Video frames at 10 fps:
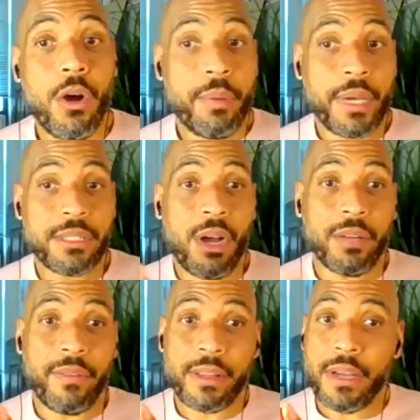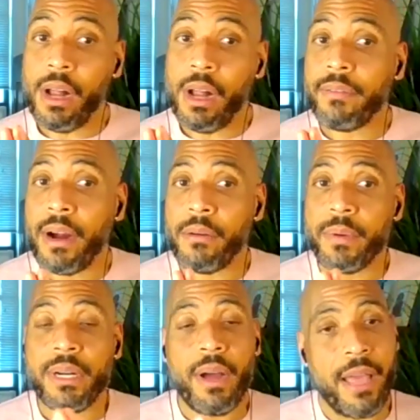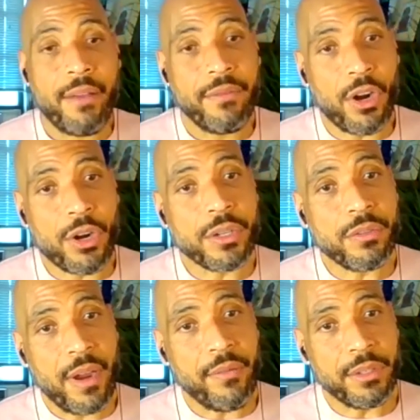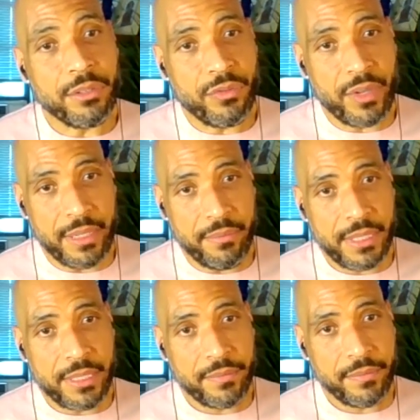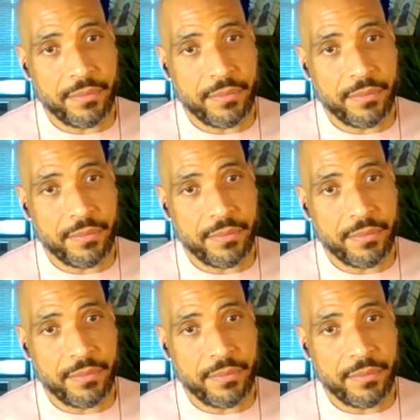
because all of our all of our we don't have earned revenue streams.